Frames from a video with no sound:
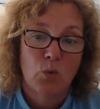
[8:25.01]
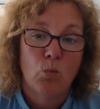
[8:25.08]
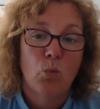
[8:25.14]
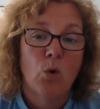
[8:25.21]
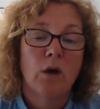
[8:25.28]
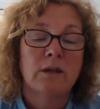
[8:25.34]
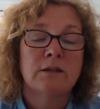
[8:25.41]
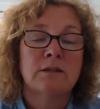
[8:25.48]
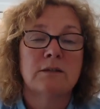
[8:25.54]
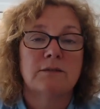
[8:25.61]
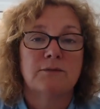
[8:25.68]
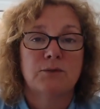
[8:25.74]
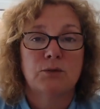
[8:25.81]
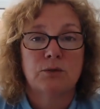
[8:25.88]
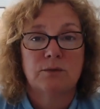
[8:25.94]

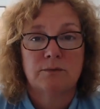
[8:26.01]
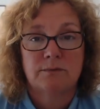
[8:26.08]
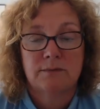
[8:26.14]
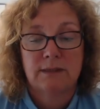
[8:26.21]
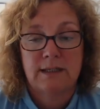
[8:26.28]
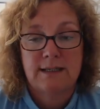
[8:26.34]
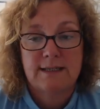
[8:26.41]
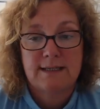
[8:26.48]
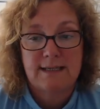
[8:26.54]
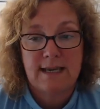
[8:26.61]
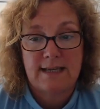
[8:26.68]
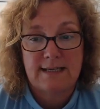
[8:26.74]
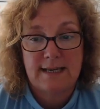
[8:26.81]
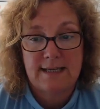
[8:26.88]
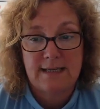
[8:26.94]
Wonderful,
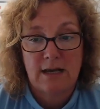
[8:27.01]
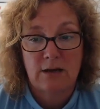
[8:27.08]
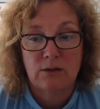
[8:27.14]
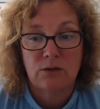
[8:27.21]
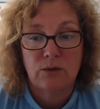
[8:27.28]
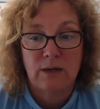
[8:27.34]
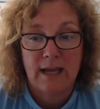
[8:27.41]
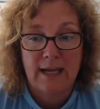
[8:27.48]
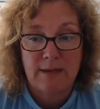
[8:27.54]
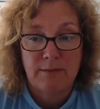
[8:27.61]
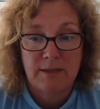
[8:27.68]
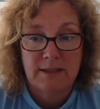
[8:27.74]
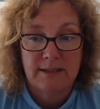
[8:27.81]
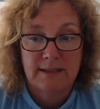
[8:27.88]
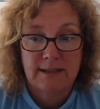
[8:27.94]
said his uncle
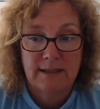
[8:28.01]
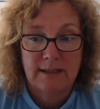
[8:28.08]
Laban.